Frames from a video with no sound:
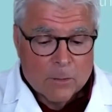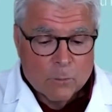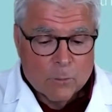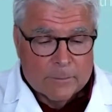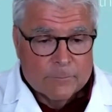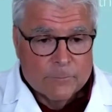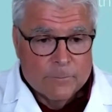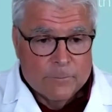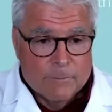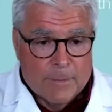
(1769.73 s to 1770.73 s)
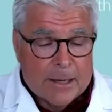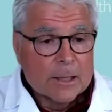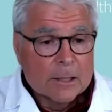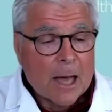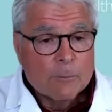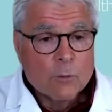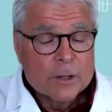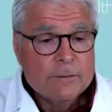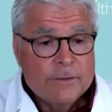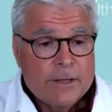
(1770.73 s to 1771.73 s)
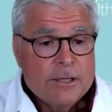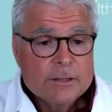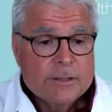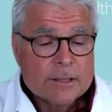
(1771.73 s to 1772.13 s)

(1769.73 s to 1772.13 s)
We made it a lot more convenient